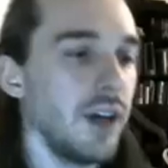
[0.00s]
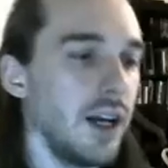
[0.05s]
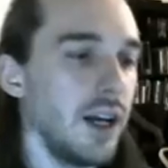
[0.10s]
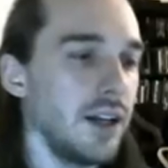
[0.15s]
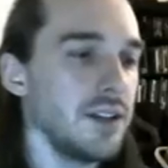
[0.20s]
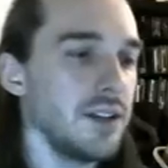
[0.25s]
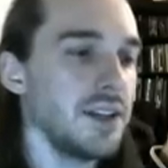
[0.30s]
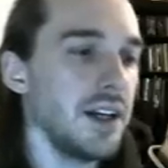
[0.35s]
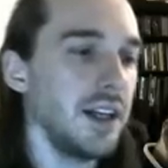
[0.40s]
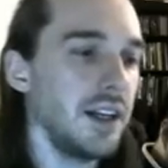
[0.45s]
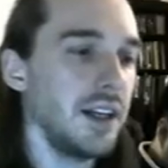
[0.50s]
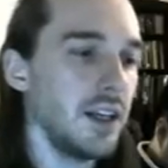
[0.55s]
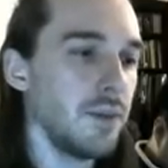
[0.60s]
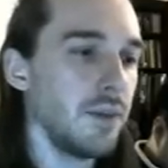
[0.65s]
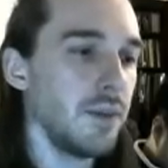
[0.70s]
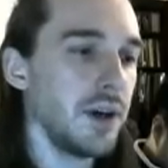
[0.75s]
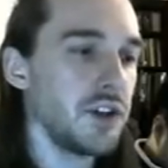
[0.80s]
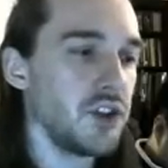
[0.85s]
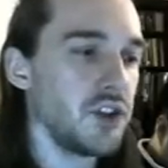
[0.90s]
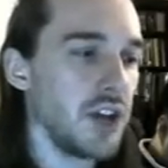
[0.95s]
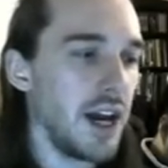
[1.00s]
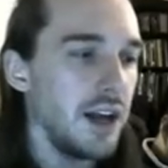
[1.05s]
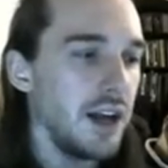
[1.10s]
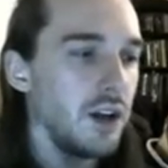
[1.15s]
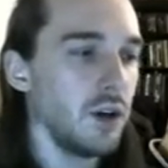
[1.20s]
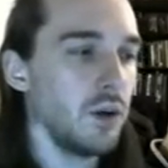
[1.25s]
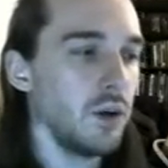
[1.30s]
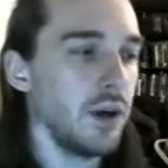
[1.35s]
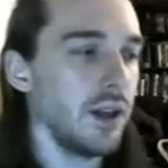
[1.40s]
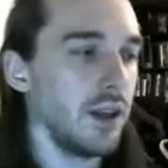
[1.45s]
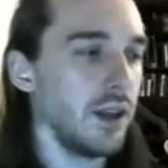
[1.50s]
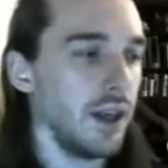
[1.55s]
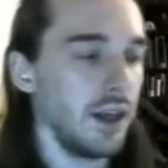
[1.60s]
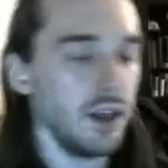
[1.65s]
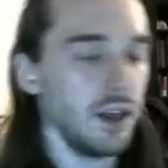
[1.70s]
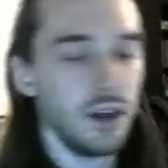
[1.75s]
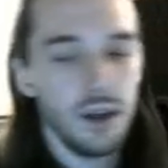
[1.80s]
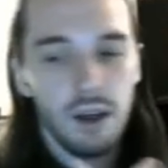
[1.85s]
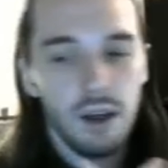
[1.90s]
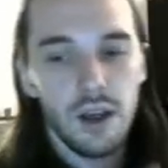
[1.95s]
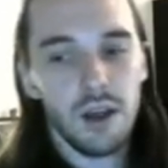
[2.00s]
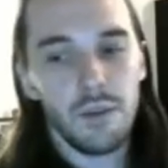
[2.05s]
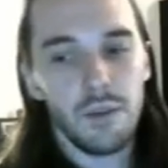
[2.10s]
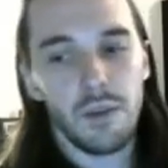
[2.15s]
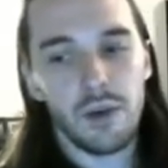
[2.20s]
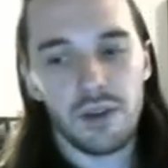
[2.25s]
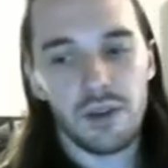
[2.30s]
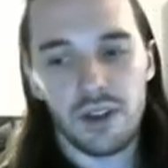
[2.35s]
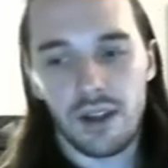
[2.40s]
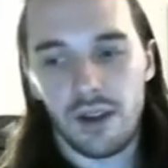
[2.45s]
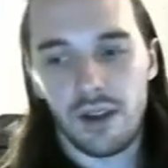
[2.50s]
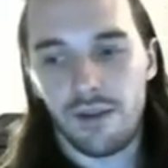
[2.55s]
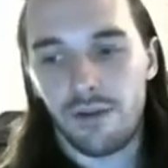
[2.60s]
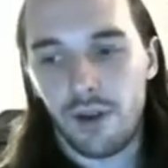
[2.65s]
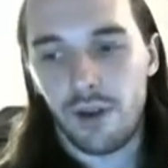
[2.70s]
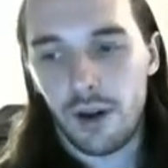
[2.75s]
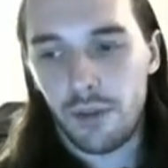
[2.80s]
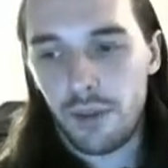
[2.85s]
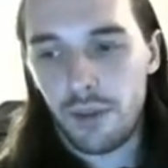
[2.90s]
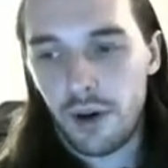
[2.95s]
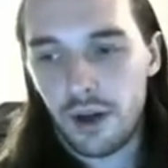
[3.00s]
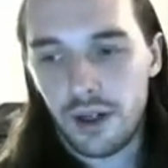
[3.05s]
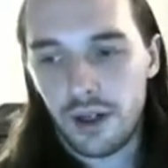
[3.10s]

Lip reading: is getting hit by shadow and like most of the front part is